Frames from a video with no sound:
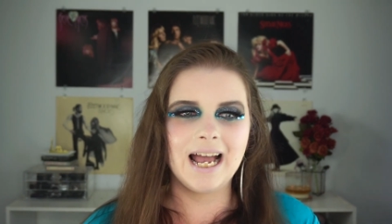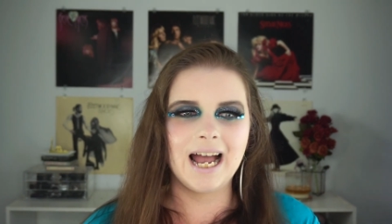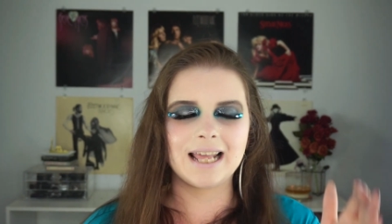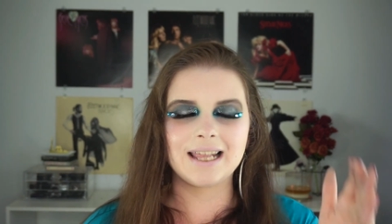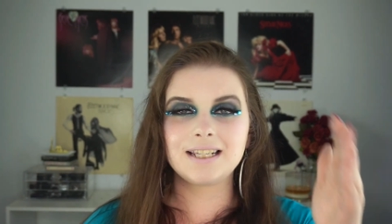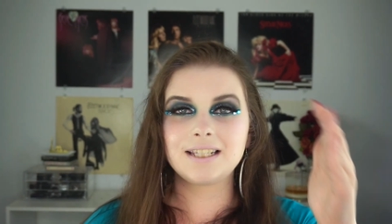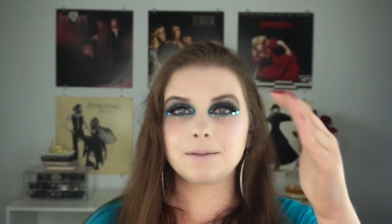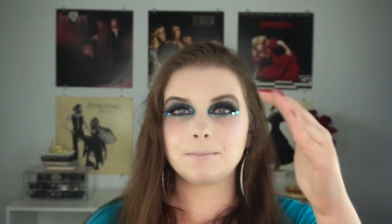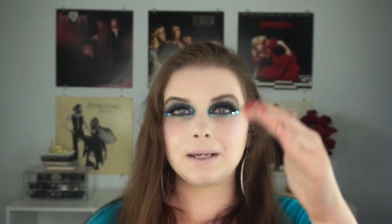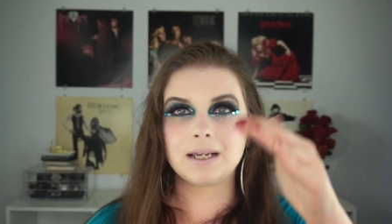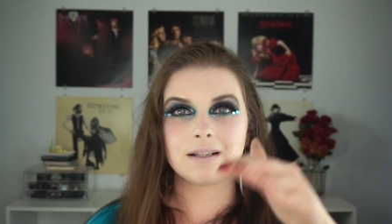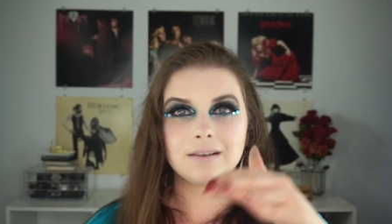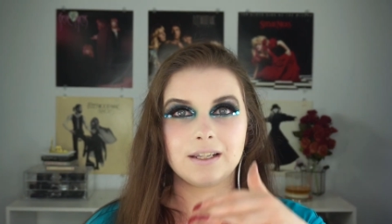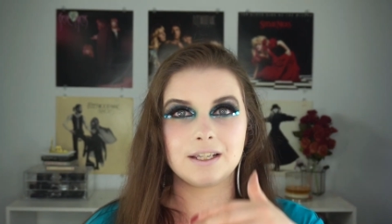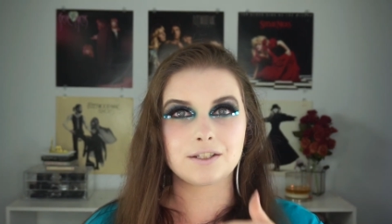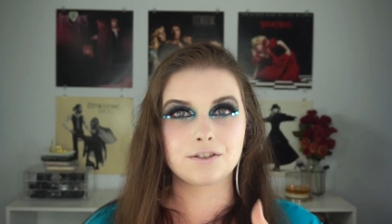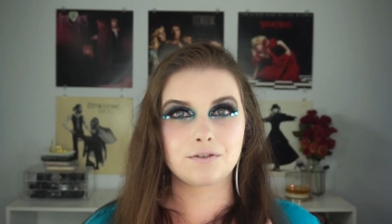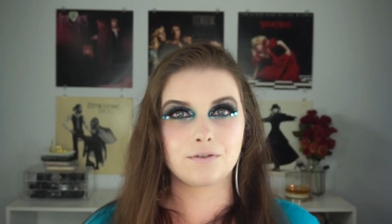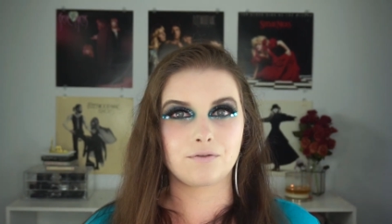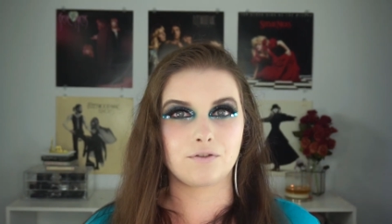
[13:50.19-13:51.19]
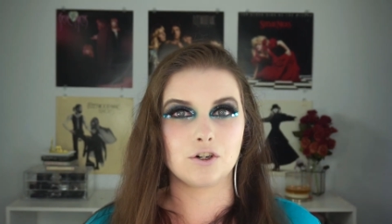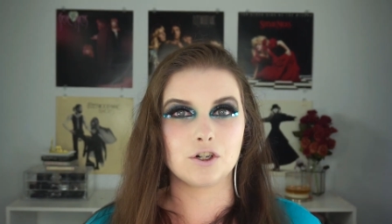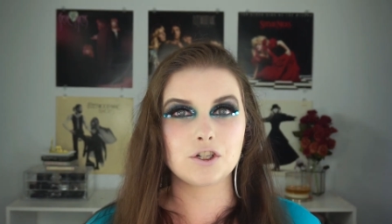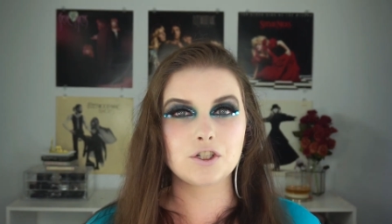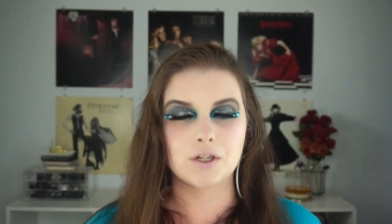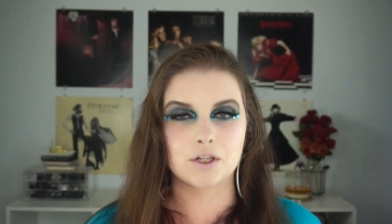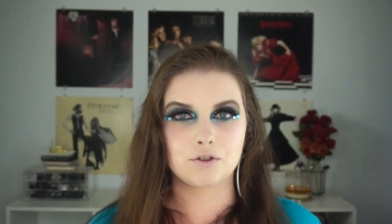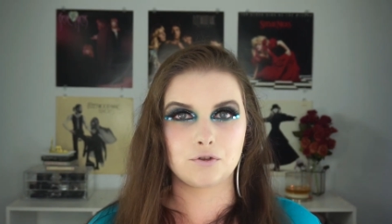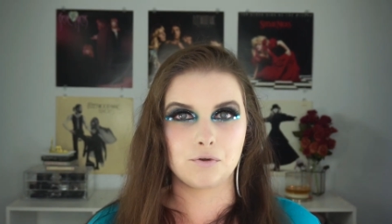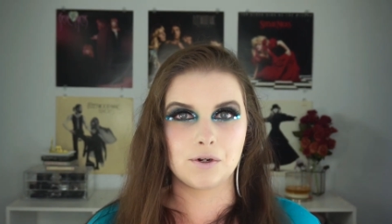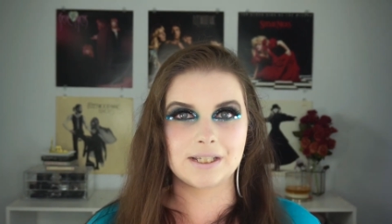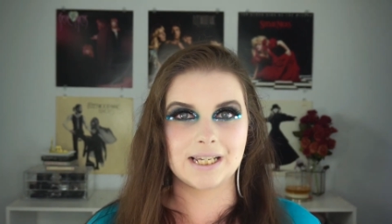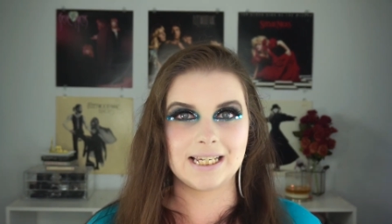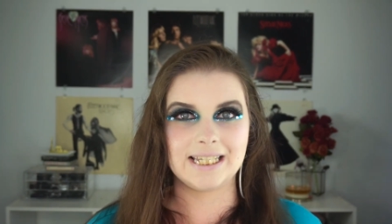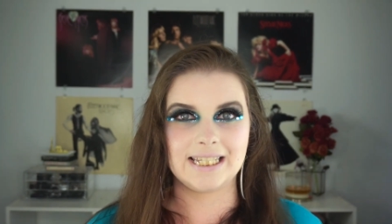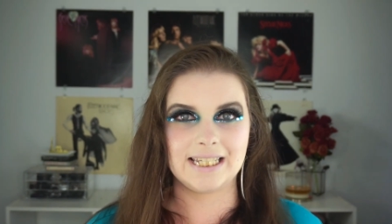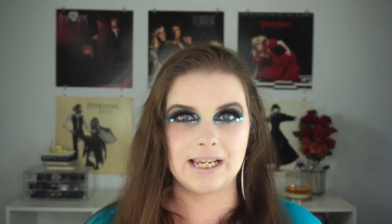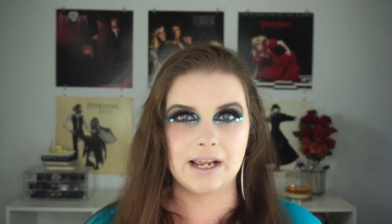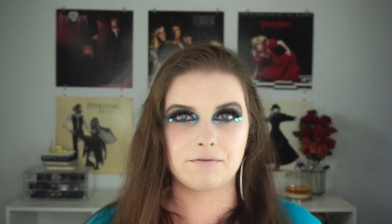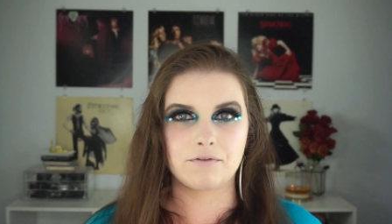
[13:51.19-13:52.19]
I like to make a list first as soon as I
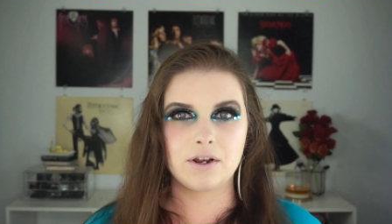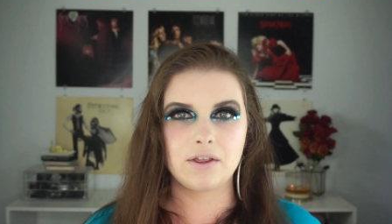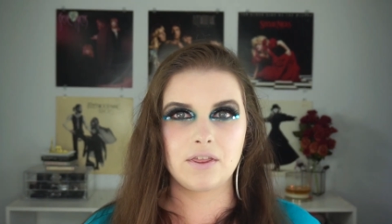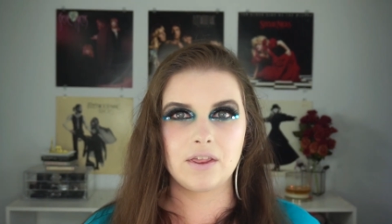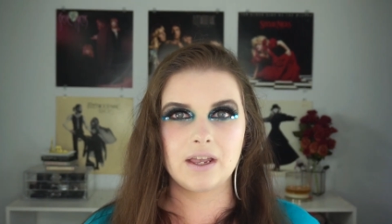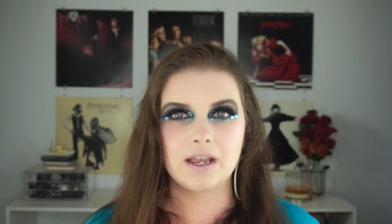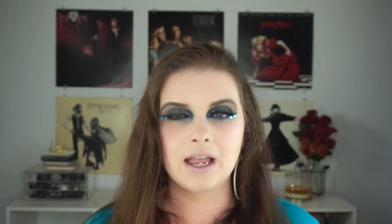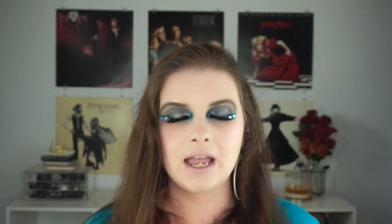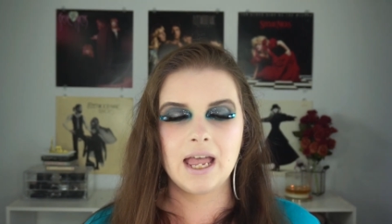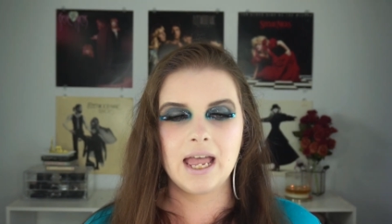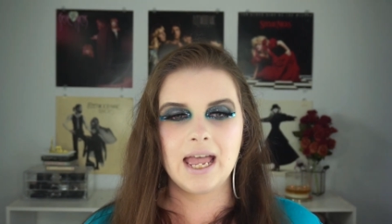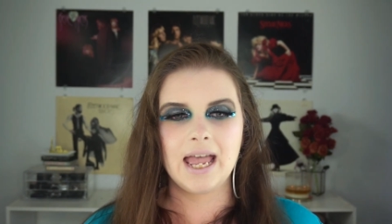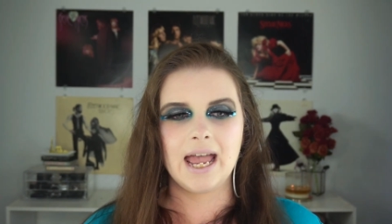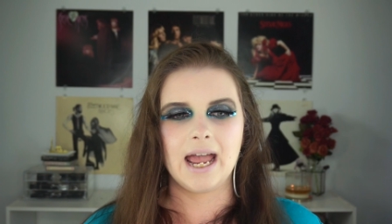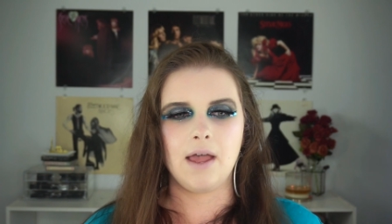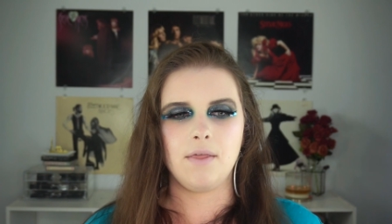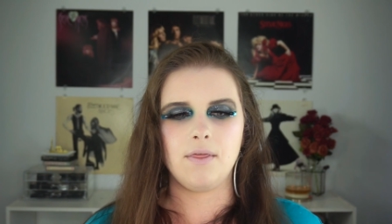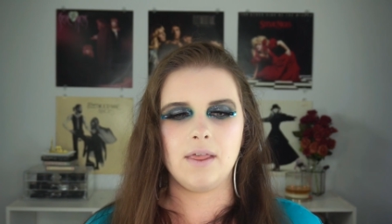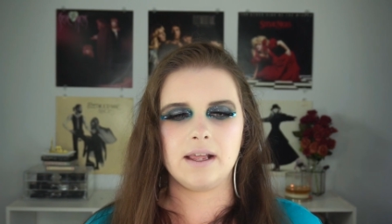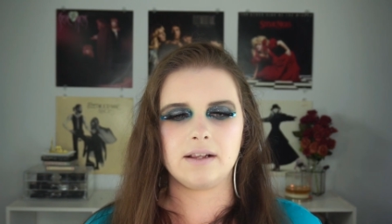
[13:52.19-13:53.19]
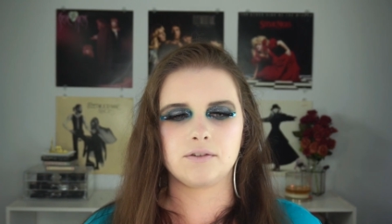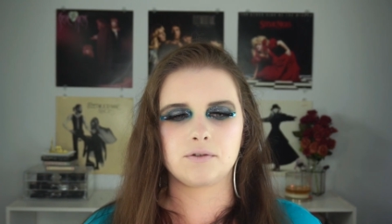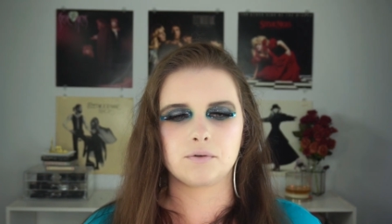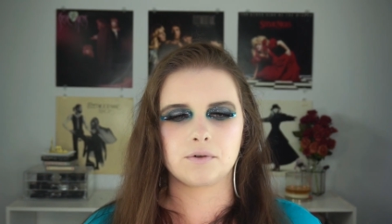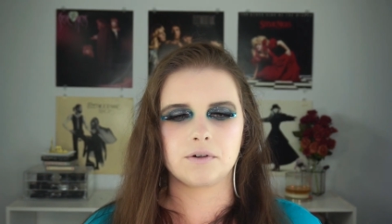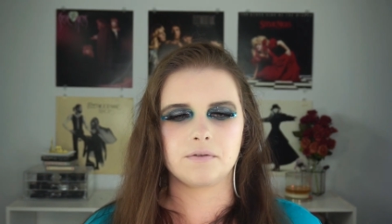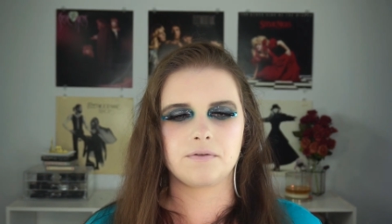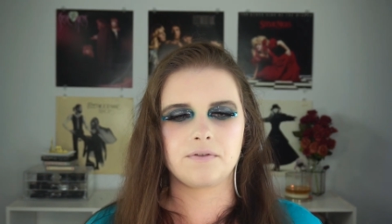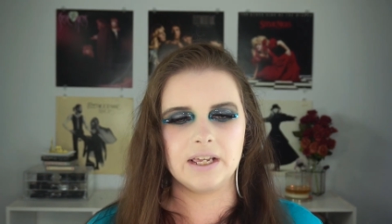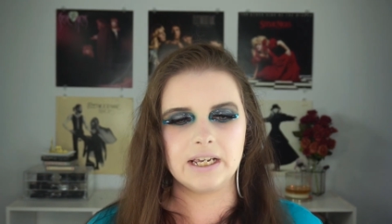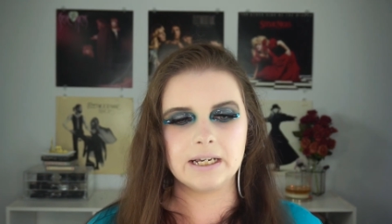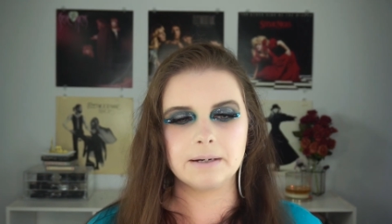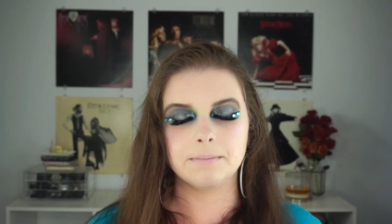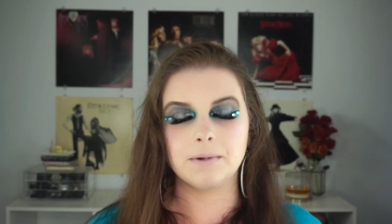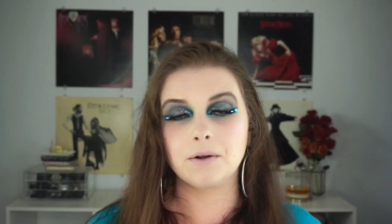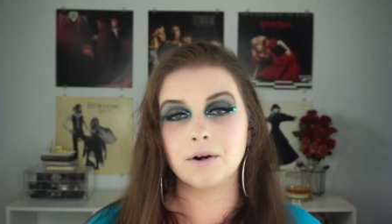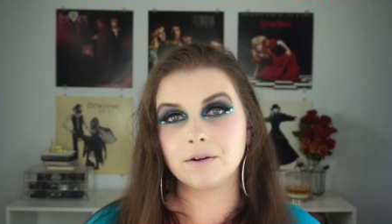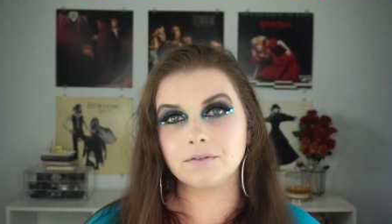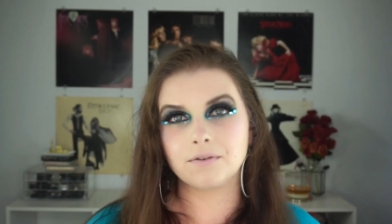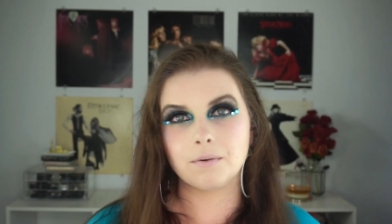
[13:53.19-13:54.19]
see everything and then sort of think
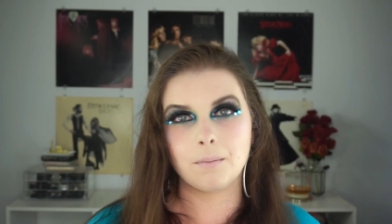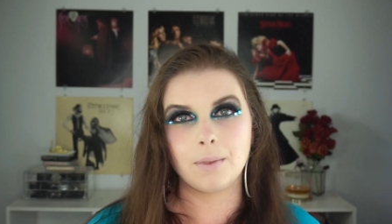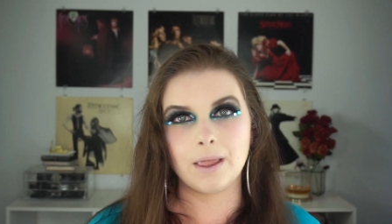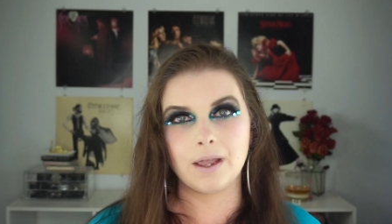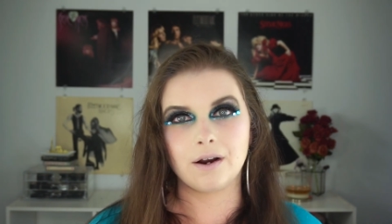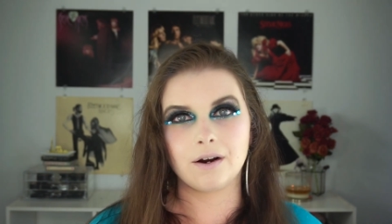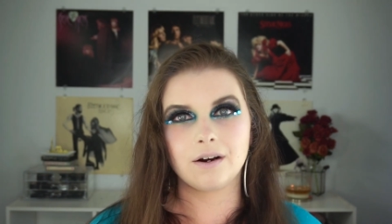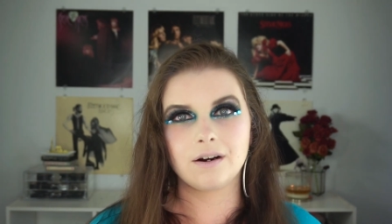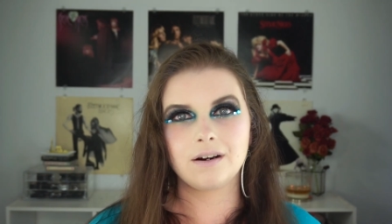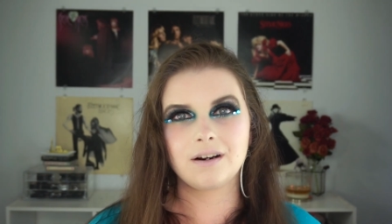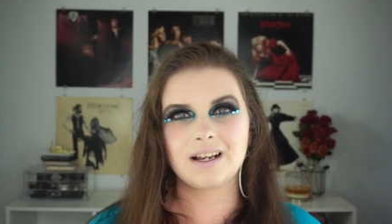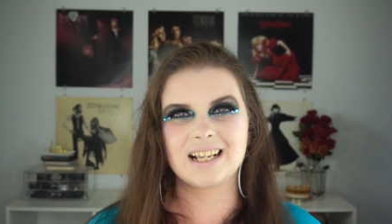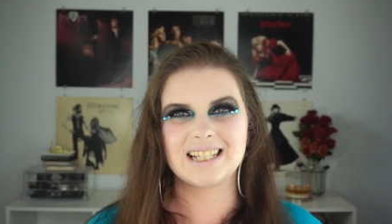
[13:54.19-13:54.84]
about it from there.